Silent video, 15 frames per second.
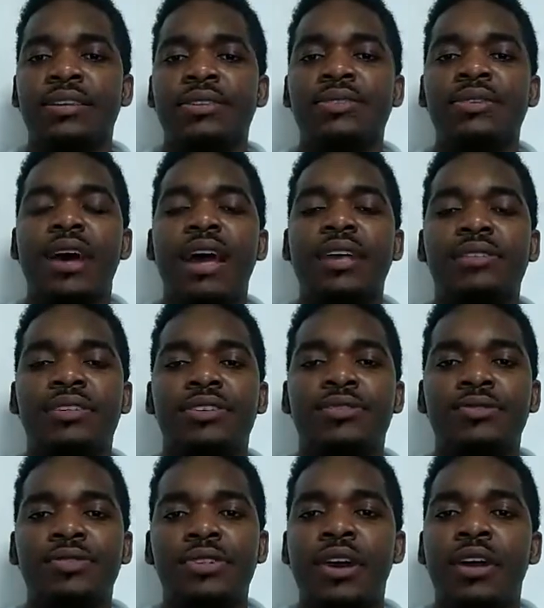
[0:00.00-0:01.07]
So as a
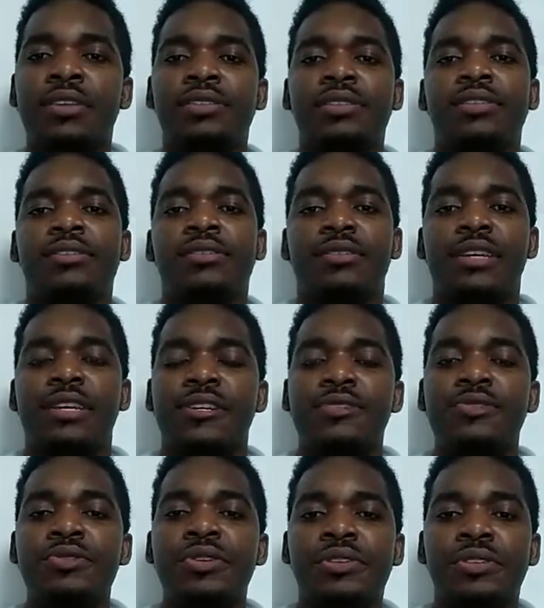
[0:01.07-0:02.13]
good doctor,
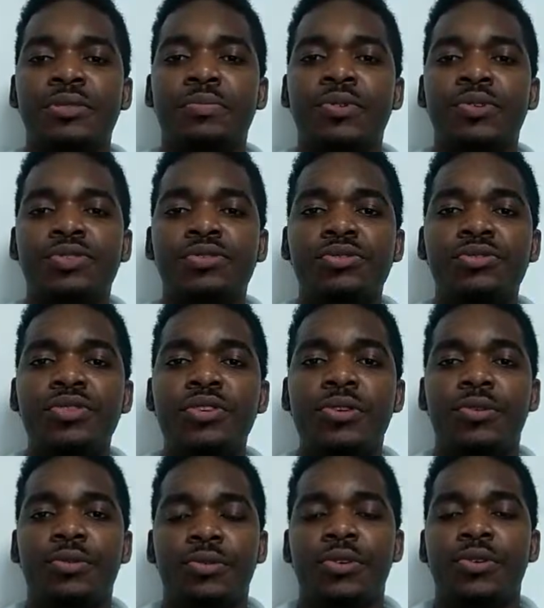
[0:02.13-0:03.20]
you are supposed to
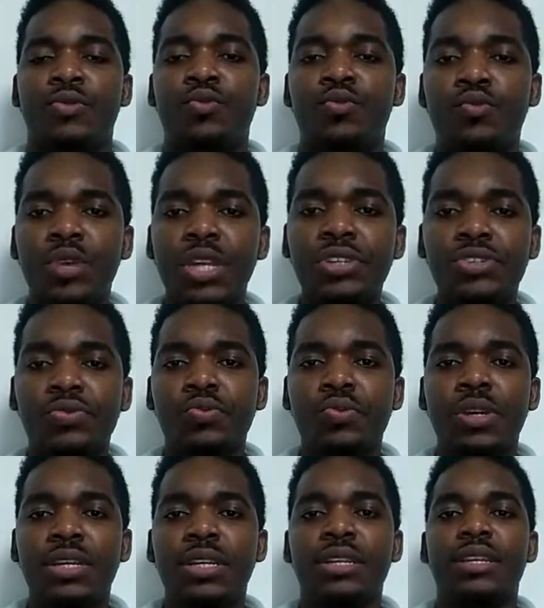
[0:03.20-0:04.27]
know which
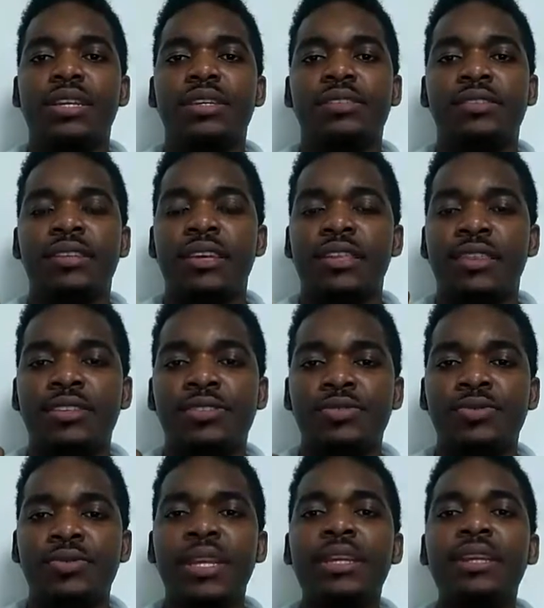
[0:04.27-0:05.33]
one is the
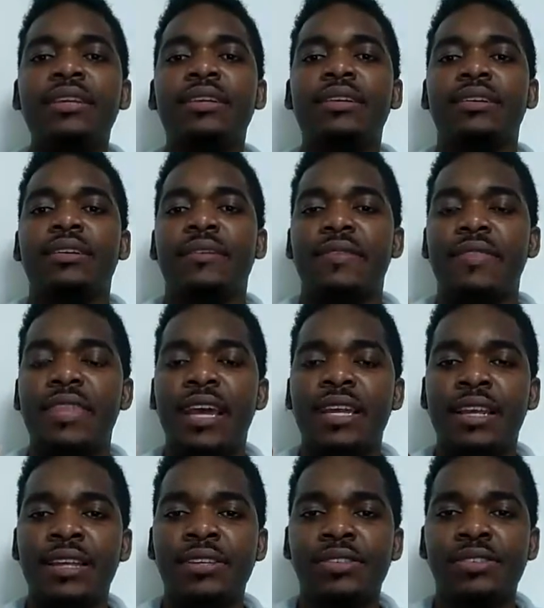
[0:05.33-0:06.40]
swelling
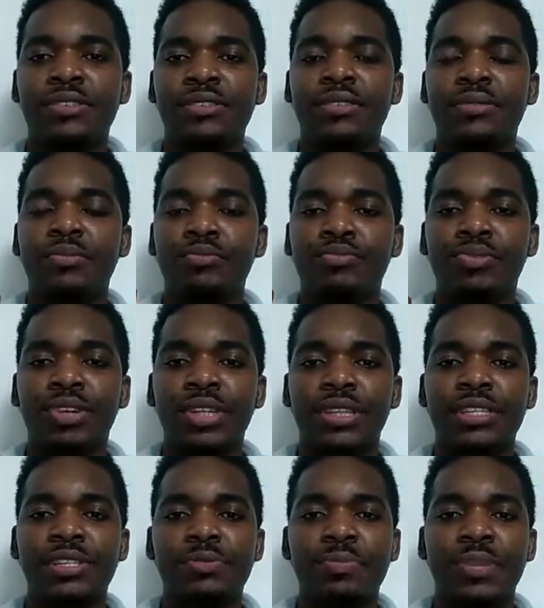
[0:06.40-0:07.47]
that has brought
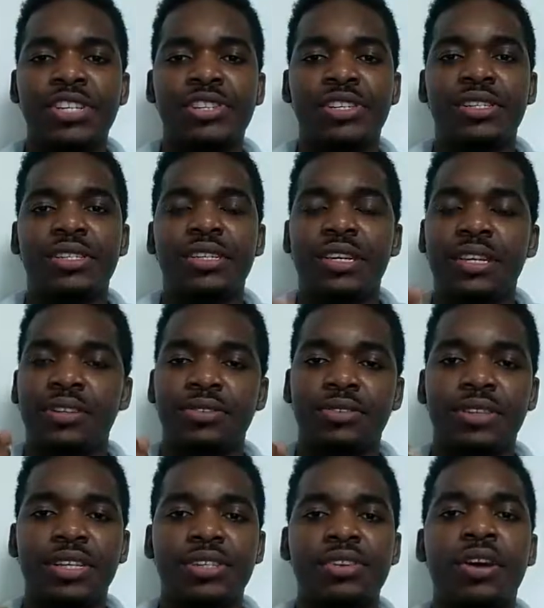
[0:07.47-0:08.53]
this patient to
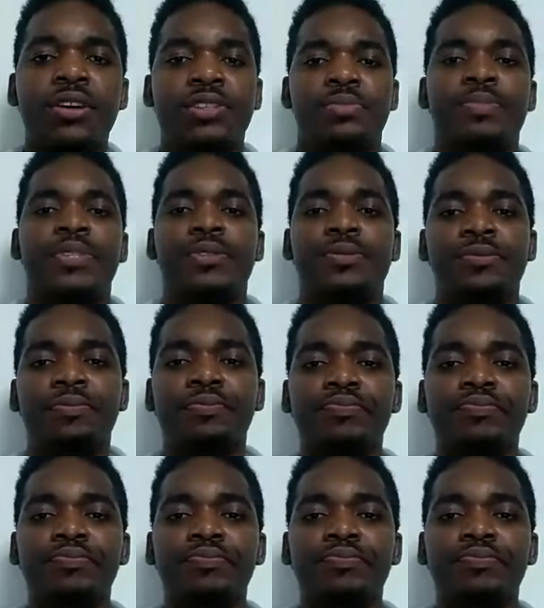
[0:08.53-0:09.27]
this hospital.